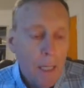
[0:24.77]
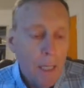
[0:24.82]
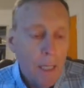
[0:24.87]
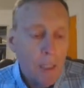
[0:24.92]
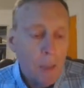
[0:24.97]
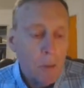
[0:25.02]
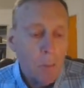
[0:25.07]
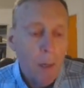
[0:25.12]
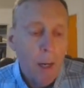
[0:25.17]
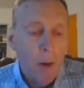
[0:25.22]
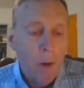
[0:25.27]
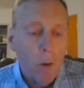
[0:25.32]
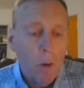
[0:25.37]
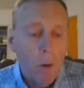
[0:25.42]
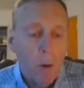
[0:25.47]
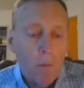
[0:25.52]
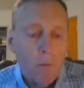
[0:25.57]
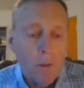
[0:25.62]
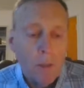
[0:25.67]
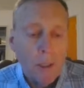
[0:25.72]
His
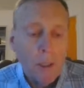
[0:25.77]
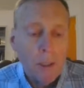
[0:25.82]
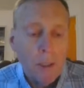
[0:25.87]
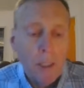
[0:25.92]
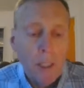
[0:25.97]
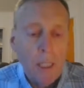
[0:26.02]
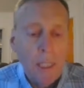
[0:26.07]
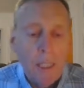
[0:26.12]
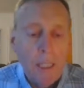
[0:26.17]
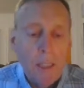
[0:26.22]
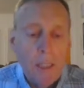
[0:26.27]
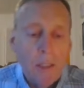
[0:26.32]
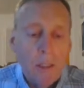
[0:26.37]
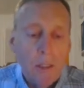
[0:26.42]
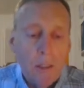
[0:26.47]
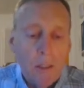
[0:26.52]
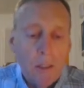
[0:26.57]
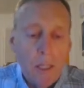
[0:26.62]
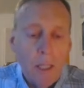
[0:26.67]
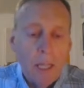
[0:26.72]
power over
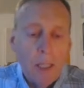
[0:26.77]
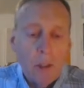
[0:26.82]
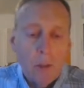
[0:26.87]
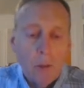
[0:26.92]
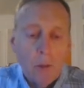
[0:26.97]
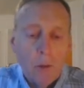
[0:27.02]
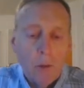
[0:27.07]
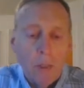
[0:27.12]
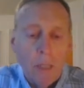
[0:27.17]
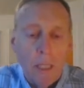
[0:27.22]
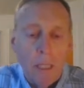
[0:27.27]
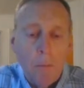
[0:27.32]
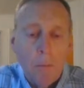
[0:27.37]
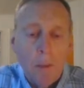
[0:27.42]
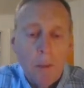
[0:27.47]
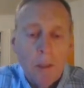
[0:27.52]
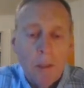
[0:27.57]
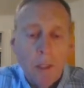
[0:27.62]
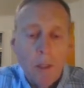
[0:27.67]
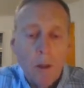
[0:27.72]
disease, nature,
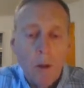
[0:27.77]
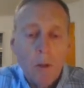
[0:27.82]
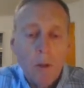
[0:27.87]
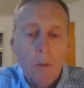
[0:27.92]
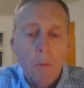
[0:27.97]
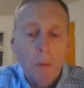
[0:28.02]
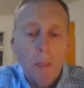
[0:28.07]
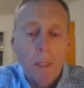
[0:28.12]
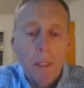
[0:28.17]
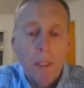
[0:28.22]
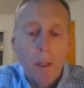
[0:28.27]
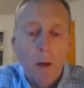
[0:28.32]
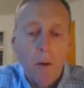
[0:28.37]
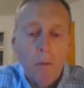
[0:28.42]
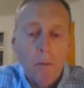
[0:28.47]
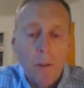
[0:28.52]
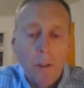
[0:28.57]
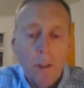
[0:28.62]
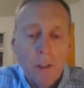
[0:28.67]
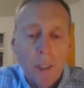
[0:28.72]
demons, and ultimately
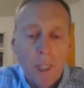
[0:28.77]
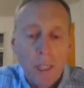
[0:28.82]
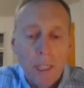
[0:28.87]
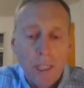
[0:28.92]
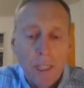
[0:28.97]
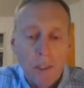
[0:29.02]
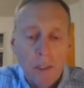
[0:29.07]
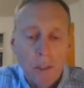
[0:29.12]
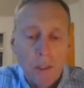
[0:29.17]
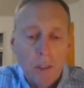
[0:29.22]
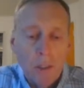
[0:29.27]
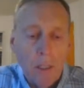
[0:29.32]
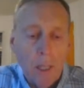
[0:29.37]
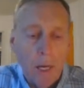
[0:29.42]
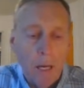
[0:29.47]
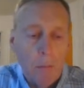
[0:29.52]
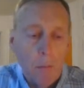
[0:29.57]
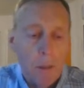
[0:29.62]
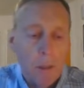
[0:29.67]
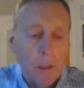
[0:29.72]
over sin is
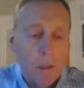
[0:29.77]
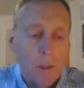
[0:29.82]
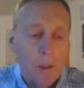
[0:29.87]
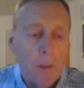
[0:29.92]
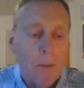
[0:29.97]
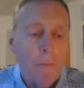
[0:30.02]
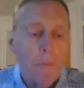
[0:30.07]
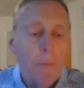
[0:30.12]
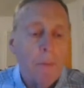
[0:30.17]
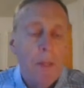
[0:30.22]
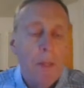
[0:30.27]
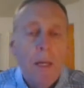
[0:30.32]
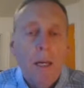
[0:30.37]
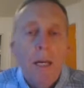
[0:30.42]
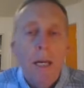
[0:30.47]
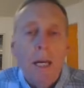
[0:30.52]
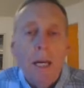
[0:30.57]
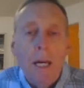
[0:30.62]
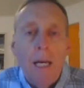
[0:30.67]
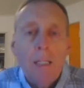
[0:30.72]
established.
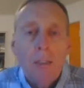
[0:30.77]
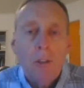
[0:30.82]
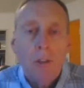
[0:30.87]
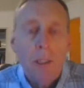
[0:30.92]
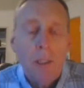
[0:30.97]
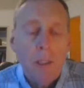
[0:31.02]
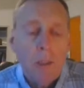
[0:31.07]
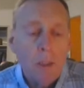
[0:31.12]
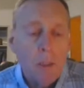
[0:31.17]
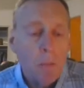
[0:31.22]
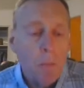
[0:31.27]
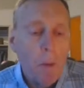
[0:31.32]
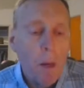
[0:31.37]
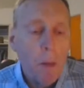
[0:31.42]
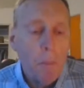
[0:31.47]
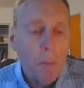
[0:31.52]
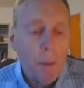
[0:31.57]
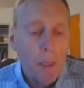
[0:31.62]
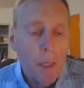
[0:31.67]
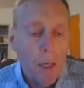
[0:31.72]
As Jesus'
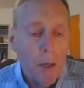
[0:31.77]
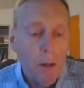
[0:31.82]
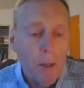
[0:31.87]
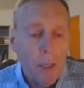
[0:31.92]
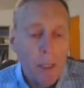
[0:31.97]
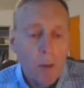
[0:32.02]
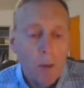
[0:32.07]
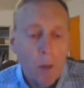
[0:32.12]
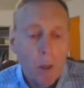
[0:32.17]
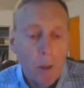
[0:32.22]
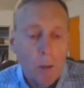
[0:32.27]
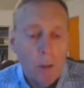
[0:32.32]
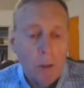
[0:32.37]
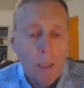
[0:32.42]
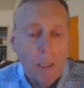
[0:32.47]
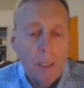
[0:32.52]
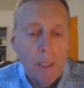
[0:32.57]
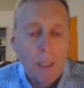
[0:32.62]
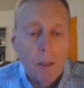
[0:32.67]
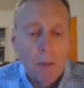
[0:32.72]
popularity grows,
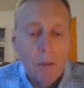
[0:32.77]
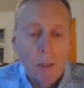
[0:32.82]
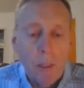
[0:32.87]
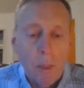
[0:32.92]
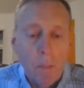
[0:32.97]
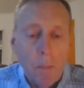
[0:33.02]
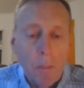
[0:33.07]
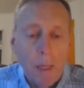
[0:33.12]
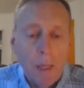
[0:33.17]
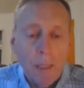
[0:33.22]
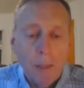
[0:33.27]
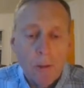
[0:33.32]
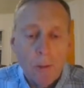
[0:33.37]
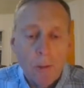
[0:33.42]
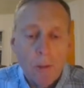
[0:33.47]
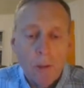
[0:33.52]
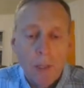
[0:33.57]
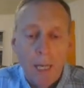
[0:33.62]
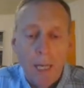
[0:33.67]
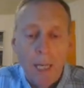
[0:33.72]
he tells the
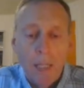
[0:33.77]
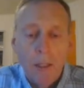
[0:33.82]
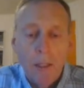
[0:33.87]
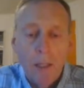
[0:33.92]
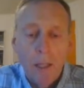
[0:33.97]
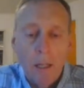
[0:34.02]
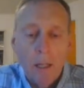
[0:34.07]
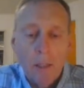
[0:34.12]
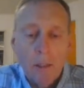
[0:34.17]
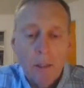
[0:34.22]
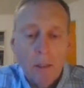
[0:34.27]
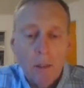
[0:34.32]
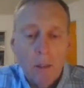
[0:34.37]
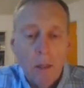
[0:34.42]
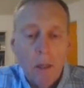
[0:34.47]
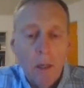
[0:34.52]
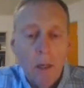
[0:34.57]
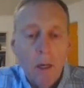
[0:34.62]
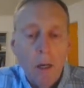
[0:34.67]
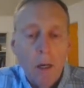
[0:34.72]
apostles and us
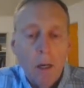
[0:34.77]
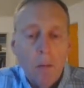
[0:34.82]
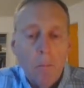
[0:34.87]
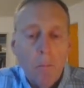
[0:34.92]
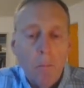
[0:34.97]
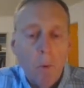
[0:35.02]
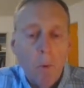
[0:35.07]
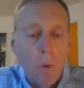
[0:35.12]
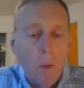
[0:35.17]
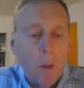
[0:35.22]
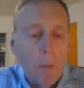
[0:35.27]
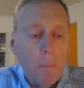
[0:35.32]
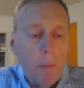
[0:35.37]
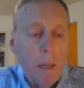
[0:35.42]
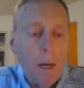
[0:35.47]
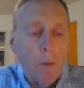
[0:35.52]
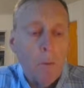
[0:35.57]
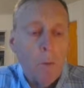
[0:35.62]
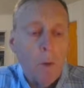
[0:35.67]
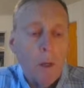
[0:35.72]
more
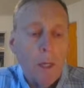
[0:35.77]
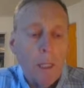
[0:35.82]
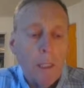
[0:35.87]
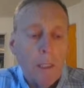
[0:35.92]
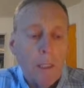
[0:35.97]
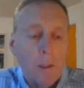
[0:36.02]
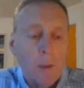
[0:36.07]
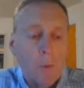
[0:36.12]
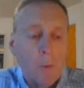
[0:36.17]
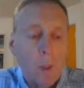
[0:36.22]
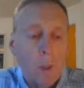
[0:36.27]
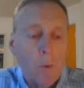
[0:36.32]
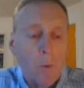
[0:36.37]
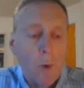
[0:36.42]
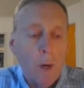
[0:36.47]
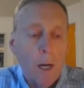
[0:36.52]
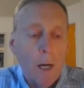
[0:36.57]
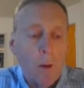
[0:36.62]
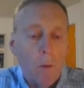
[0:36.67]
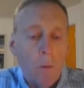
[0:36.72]
about what is
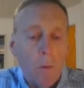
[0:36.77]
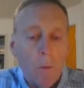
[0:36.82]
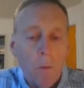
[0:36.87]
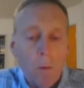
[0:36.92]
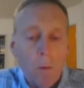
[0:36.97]
required